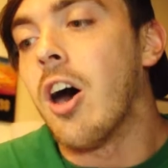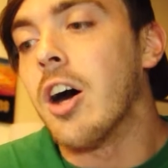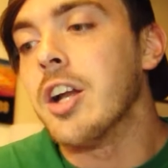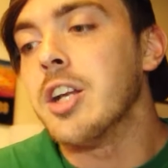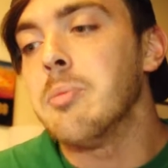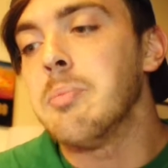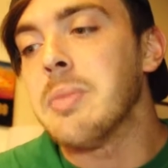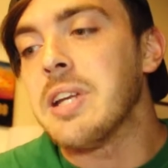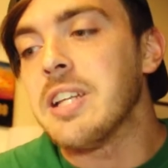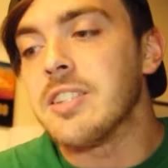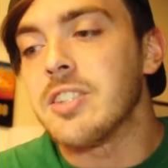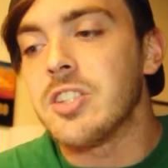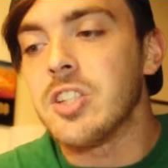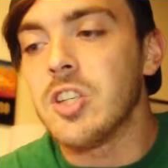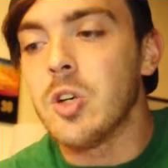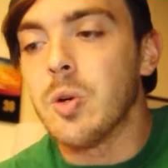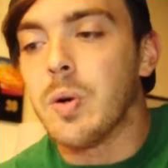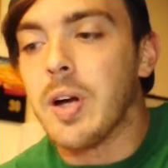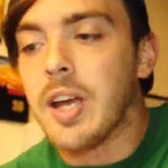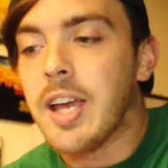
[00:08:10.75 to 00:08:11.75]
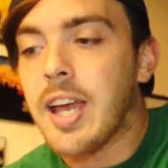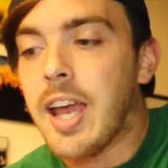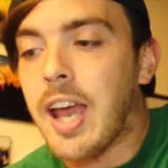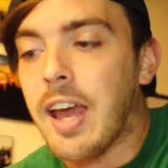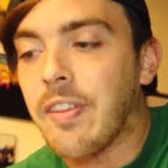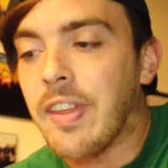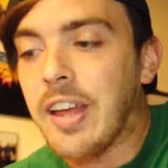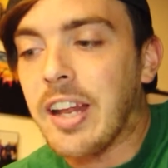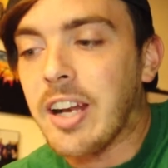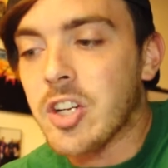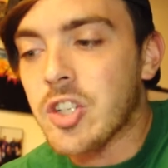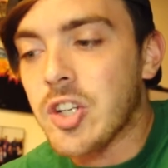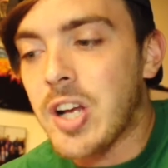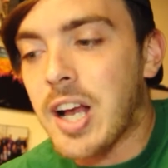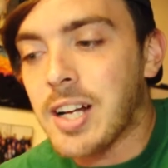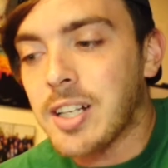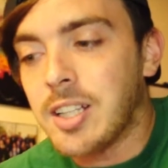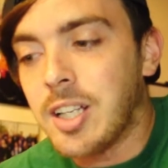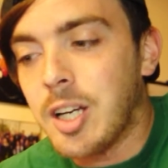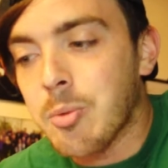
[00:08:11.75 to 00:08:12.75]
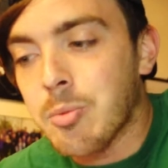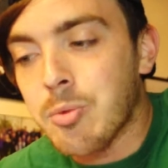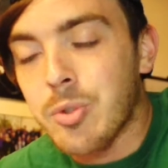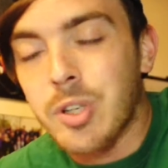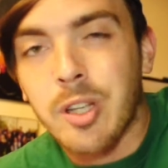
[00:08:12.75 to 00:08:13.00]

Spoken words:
On to meet two, Atlanta Track Club